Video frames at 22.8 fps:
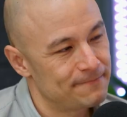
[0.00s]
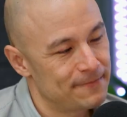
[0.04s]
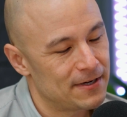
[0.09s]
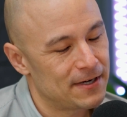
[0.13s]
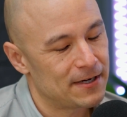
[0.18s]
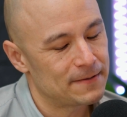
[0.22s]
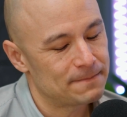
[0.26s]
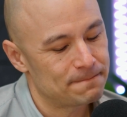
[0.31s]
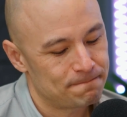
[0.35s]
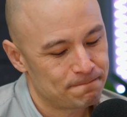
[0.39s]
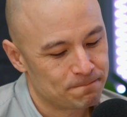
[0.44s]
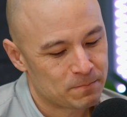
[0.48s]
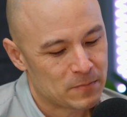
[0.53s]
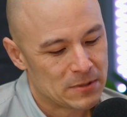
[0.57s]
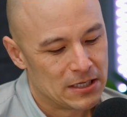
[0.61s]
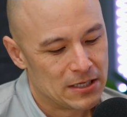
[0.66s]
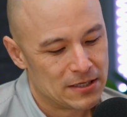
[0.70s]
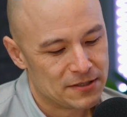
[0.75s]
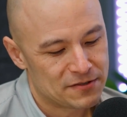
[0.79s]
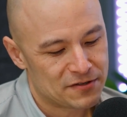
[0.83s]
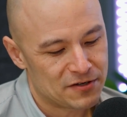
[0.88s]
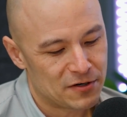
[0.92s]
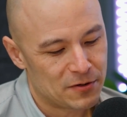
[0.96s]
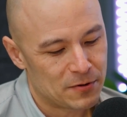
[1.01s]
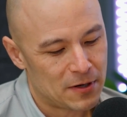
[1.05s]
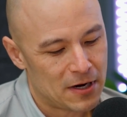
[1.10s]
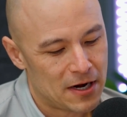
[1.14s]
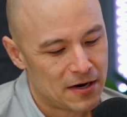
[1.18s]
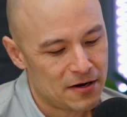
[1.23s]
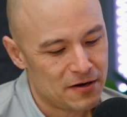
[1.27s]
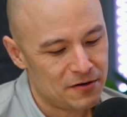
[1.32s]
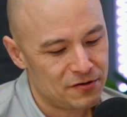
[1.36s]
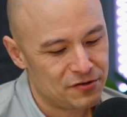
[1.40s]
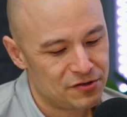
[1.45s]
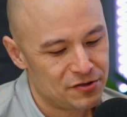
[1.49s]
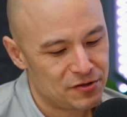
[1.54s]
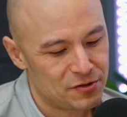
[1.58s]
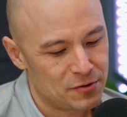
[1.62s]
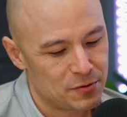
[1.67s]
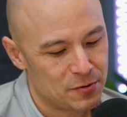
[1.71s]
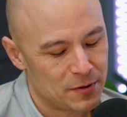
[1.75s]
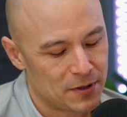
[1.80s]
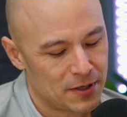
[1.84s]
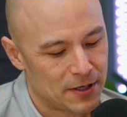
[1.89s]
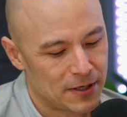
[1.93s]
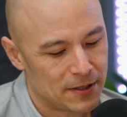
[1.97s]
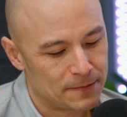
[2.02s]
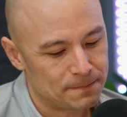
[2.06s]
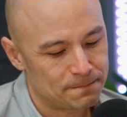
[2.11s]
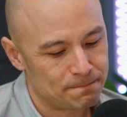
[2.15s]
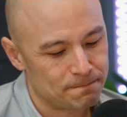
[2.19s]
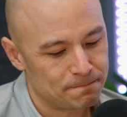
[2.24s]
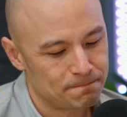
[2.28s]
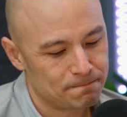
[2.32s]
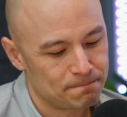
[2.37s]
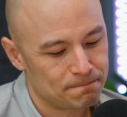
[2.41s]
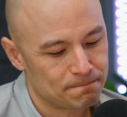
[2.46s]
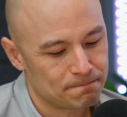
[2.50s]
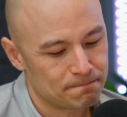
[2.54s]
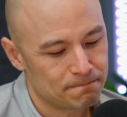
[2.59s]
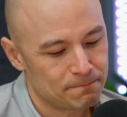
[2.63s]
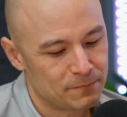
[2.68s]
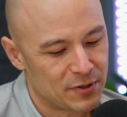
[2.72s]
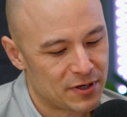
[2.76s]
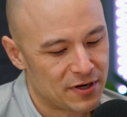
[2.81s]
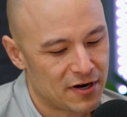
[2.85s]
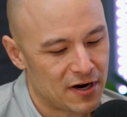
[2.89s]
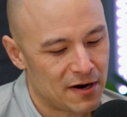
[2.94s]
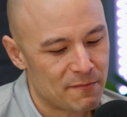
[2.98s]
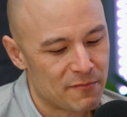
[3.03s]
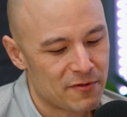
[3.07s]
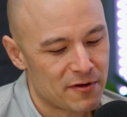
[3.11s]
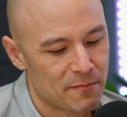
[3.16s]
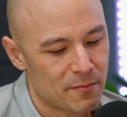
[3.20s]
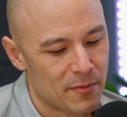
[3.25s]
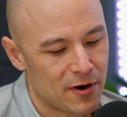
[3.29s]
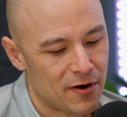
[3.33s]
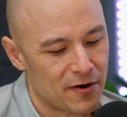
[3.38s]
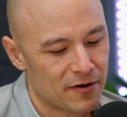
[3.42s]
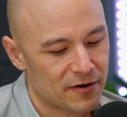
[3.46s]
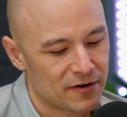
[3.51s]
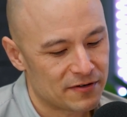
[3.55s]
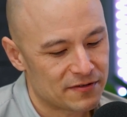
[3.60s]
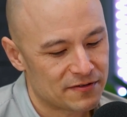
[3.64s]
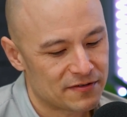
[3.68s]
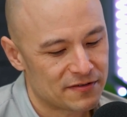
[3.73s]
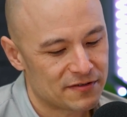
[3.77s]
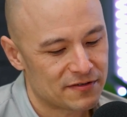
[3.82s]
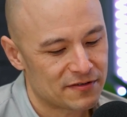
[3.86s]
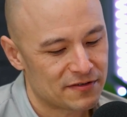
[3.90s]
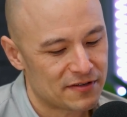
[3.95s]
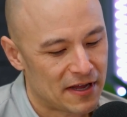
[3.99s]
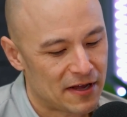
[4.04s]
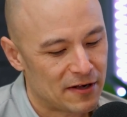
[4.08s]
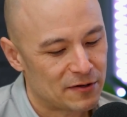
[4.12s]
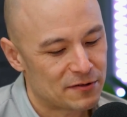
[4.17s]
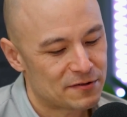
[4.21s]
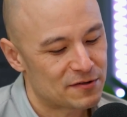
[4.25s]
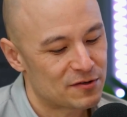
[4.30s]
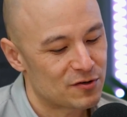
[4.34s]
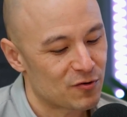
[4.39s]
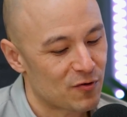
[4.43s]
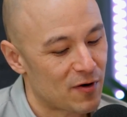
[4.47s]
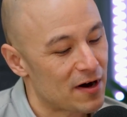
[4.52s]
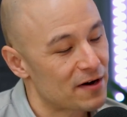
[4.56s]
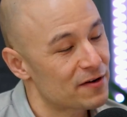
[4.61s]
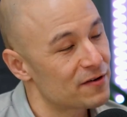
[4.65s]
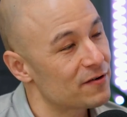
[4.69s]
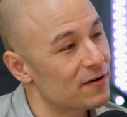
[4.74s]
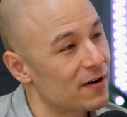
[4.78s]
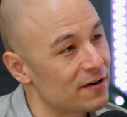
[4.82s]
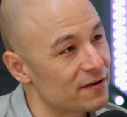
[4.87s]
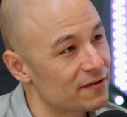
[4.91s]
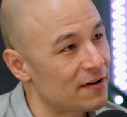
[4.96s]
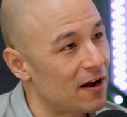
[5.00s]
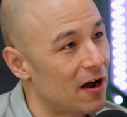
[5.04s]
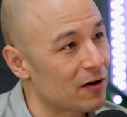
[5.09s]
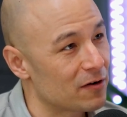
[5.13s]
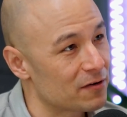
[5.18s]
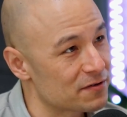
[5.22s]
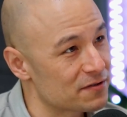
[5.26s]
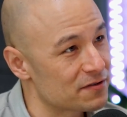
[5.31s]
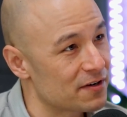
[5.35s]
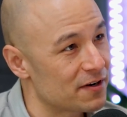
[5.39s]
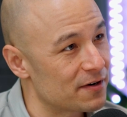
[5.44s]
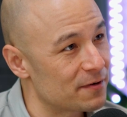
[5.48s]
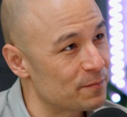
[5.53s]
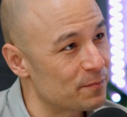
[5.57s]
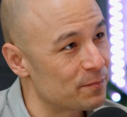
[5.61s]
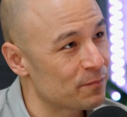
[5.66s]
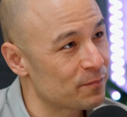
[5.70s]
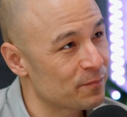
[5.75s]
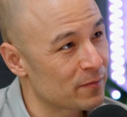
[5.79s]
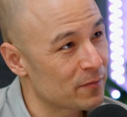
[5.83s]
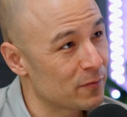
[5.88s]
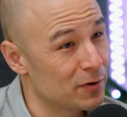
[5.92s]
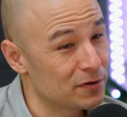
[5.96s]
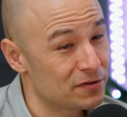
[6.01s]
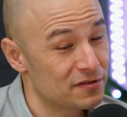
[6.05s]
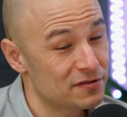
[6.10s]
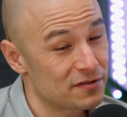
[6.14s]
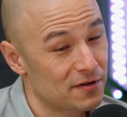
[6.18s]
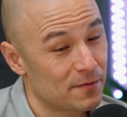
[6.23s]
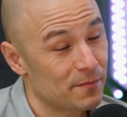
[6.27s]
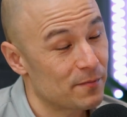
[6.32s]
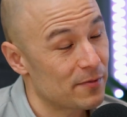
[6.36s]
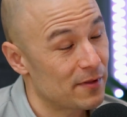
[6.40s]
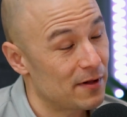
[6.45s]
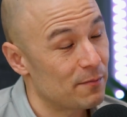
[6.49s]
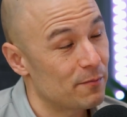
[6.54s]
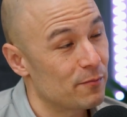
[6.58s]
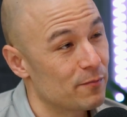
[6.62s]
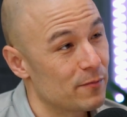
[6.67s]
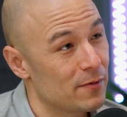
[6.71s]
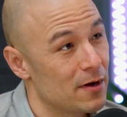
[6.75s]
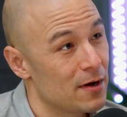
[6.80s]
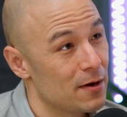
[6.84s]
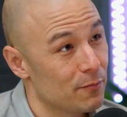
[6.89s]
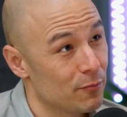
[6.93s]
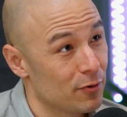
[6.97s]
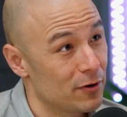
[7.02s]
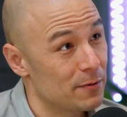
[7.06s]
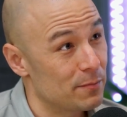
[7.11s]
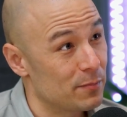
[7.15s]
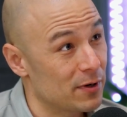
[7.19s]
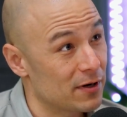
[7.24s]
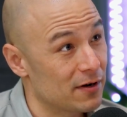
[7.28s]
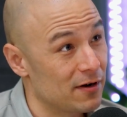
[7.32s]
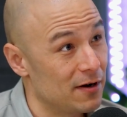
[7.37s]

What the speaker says: Yeah. So how did you become the America's sales director at Donaldson, which is a pretty big